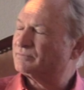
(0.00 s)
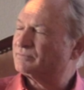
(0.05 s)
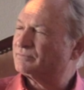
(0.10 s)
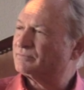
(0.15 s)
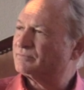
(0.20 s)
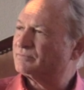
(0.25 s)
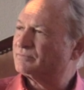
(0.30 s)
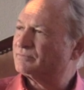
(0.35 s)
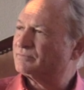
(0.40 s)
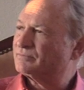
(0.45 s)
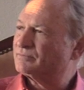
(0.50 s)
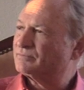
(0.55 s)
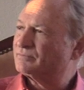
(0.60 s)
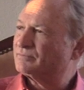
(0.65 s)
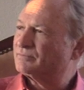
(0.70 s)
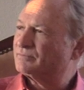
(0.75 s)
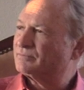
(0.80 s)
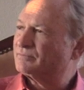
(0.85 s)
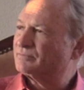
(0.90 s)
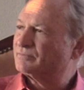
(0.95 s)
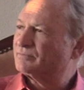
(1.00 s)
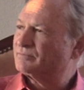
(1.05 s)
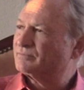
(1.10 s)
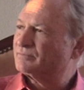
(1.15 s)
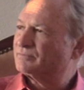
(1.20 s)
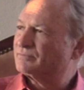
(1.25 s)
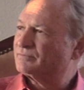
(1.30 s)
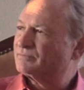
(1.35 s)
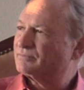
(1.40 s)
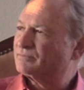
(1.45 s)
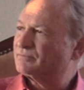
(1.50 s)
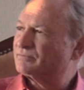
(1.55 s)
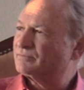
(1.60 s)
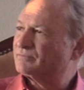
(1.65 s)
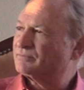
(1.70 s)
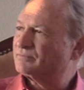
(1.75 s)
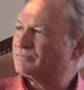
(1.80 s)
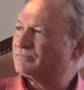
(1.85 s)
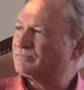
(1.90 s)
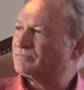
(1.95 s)

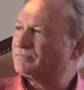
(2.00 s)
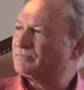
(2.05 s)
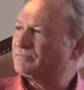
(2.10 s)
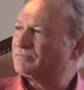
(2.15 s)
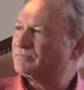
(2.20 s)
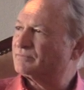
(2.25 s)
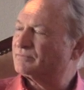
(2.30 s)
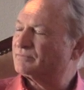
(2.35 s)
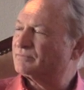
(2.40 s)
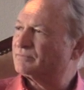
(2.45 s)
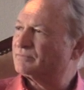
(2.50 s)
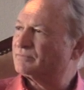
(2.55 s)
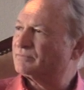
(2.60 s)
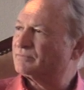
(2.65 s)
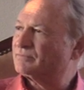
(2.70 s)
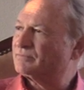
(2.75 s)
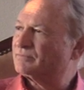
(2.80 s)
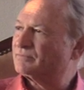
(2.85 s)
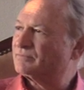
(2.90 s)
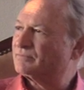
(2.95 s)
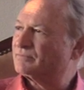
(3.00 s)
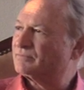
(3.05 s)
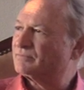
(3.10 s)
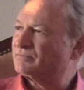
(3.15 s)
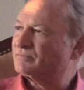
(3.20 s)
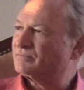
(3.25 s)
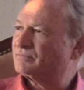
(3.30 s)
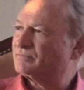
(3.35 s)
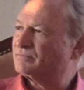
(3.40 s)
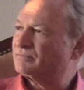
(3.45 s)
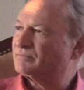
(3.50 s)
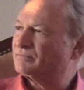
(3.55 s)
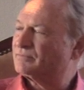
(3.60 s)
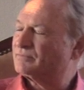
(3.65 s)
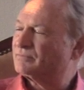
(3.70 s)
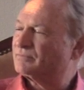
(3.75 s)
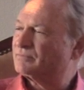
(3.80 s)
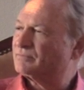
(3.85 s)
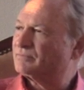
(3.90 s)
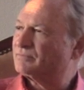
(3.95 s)

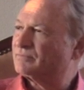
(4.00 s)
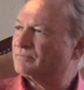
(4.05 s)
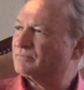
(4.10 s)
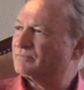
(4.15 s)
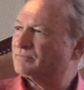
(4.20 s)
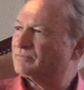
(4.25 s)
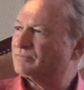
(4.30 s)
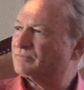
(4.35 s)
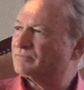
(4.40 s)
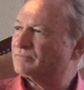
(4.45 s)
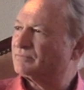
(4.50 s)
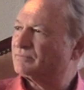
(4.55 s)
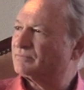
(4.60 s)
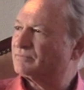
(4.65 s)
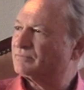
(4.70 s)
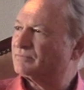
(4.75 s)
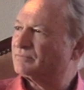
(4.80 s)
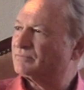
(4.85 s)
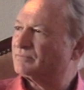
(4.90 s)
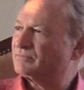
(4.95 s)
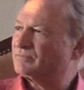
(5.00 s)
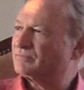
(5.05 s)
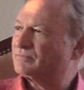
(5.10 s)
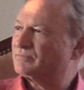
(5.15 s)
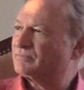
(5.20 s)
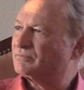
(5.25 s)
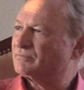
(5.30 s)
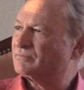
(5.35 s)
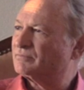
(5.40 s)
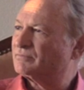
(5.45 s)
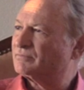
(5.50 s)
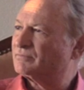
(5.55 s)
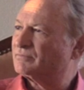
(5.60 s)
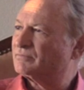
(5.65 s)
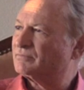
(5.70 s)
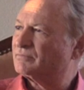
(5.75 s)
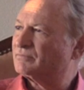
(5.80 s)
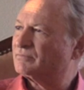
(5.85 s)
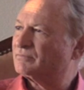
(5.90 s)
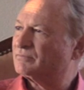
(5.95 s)

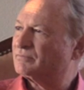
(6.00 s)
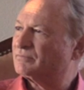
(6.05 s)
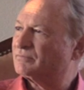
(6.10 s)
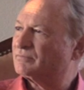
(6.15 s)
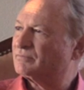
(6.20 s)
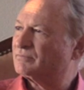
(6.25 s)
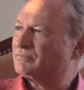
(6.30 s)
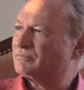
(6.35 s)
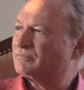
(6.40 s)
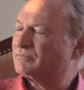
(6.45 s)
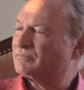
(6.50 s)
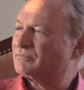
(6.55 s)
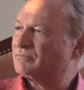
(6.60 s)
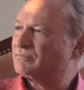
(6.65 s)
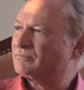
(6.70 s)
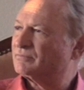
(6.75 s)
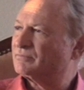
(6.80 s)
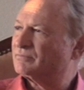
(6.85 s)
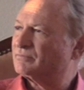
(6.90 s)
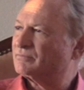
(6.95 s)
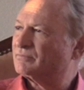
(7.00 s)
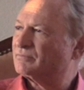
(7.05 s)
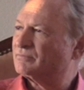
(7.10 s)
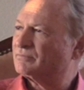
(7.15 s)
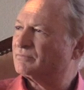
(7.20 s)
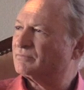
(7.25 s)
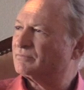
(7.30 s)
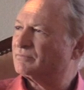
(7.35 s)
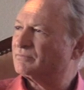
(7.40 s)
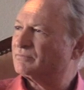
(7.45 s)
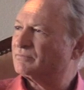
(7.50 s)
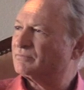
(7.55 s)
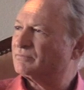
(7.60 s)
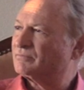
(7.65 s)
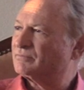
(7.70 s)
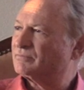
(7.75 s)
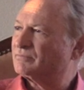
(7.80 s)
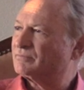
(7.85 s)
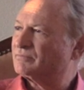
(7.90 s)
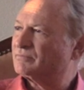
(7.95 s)
This person isn't speaking.